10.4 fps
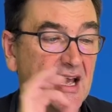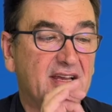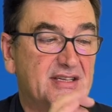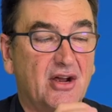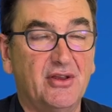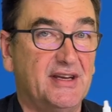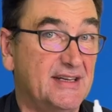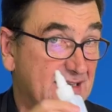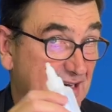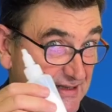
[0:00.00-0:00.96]
so that it
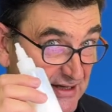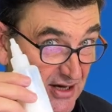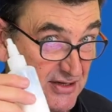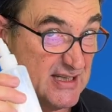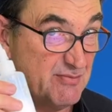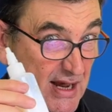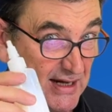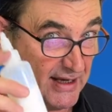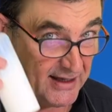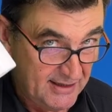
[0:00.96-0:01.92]
doesn't go
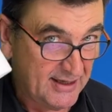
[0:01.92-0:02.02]
smelly